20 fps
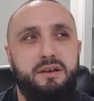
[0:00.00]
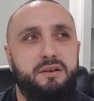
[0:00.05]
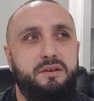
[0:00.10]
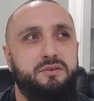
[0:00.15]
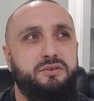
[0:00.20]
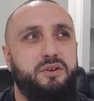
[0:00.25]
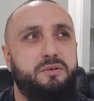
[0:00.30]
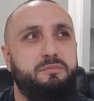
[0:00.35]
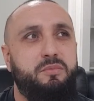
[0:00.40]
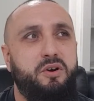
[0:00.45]

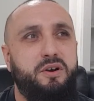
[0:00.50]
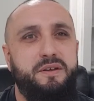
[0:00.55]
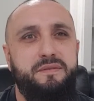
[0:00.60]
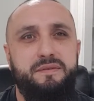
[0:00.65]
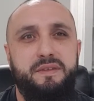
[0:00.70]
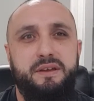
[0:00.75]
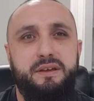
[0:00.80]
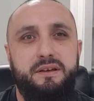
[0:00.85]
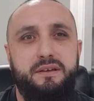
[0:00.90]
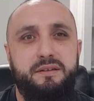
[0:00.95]
So mocking
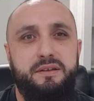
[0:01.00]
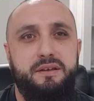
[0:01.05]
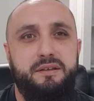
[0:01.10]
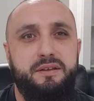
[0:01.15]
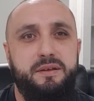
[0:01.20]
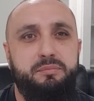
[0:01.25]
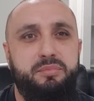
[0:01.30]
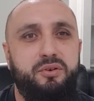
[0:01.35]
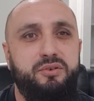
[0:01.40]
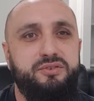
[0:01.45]

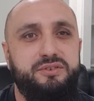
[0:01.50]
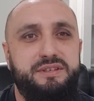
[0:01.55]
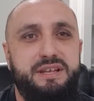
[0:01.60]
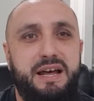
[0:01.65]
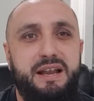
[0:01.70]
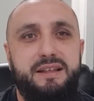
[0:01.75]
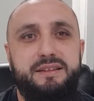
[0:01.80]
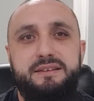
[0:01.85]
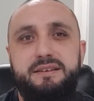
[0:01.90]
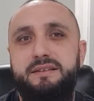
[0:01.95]
their
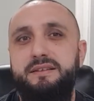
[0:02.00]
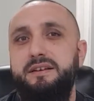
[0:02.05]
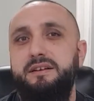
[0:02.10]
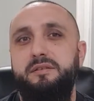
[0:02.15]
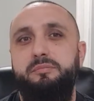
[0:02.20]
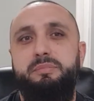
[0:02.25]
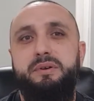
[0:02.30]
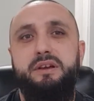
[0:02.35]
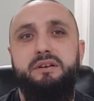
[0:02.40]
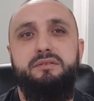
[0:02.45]
personality, their
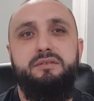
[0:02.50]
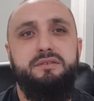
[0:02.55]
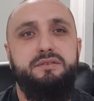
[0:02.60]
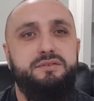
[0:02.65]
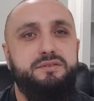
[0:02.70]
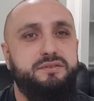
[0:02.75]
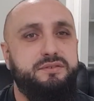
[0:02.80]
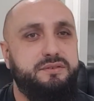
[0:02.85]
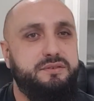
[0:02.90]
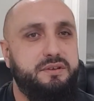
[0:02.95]

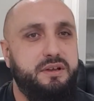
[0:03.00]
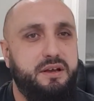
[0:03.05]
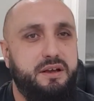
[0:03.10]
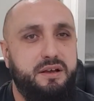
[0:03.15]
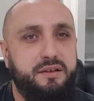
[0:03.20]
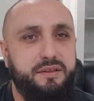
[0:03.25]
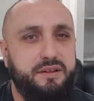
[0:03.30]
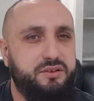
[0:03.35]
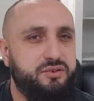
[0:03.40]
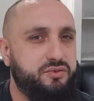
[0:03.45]
appearance,
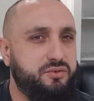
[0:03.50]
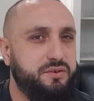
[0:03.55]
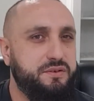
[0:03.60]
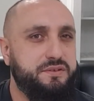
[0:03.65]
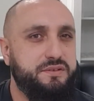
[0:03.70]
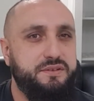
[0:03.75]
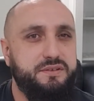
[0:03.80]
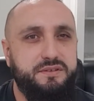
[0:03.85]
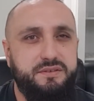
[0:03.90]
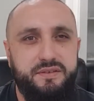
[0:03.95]
their
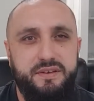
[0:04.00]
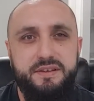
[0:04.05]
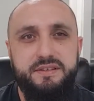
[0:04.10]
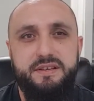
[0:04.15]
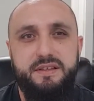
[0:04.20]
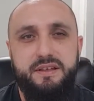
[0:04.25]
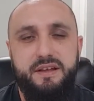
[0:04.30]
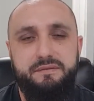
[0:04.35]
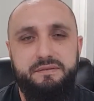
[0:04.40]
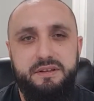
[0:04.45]
choices, things
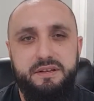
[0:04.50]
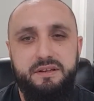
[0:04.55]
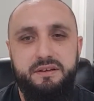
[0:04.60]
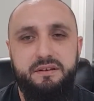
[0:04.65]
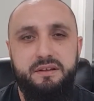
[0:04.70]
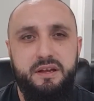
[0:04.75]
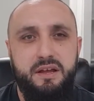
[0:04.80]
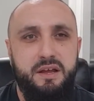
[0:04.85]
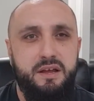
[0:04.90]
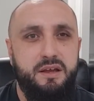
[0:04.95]
that they've
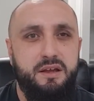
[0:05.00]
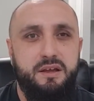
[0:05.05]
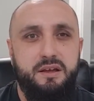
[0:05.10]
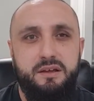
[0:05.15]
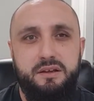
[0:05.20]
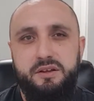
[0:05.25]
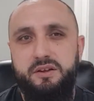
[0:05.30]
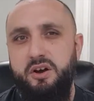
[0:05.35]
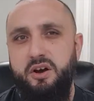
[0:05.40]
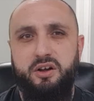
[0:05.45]
did,
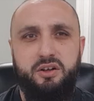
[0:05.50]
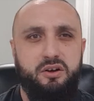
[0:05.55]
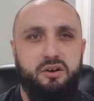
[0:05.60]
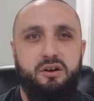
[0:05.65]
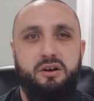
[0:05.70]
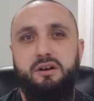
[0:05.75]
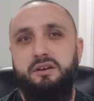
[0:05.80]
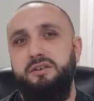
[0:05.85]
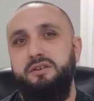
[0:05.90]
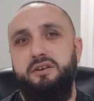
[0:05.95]

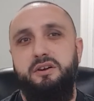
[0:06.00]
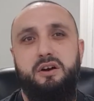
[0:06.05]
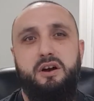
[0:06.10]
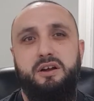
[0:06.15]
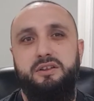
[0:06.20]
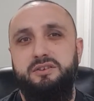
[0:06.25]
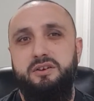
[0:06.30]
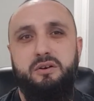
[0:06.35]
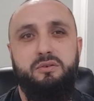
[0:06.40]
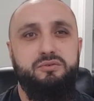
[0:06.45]

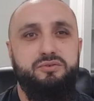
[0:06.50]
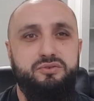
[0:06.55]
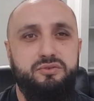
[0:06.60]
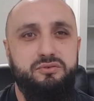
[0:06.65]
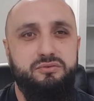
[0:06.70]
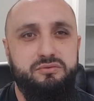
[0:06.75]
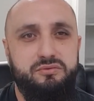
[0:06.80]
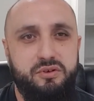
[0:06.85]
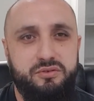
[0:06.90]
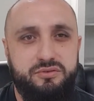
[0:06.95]
I told
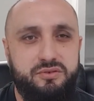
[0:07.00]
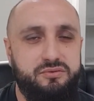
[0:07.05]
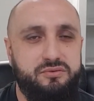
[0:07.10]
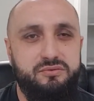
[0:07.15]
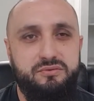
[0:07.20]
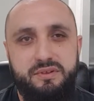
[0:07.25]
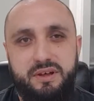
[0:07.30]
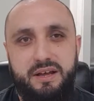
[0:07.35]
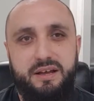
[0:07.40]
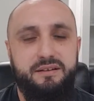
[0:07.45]
you not to
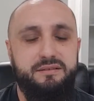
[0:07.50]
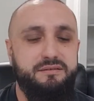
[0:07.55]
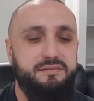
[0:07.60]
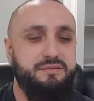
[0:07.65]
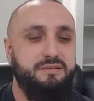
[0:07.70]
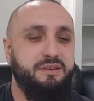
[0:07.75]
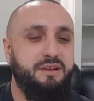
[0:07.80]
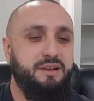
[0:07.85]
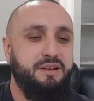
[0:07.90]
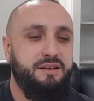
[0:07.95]
do that,
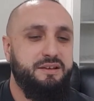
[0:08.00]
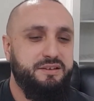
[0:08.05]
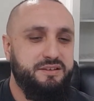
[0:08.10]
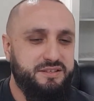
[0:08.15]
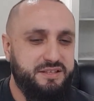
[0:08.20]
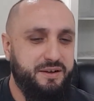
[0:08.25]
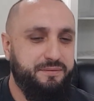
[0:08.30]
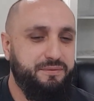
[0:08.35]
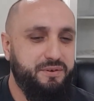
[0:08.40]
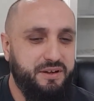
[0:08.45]
and
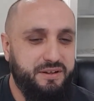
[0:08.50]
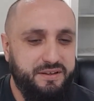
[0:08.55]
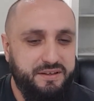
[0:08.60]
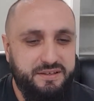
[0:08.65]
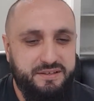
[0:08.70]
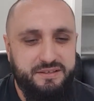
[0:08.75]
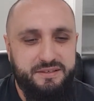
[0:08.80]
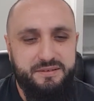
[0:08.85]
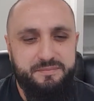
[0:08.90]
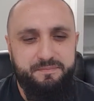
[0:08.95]
stuff like
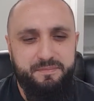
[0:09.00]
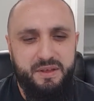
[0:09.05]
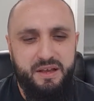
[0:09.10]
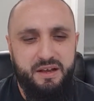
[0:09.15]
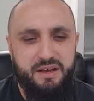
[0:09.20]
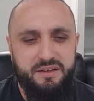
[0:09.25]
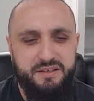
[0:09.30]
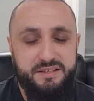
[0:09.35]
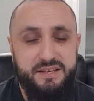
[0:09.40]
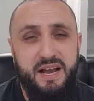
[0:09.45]
this.
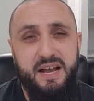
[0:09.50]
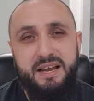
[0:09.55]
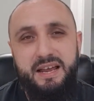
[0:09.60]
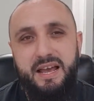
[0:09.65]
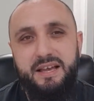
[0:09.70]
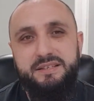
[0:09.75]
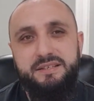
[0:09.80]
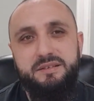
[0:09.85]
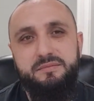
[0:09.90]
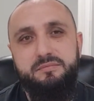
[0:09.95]

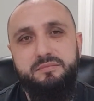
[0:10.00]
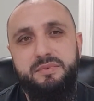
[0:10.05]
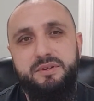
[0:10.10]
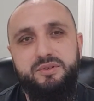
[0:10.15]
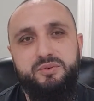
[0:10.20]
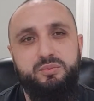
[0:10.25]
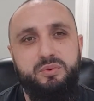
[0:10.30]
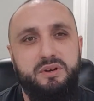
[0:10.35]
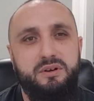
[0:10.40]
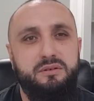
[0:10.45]
Sarcasm
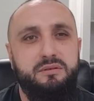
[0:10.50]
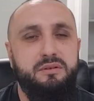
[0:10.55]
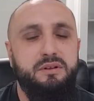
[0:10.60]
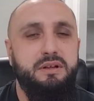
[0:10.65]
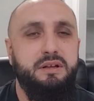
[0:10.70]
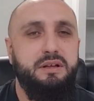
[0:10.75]
as well,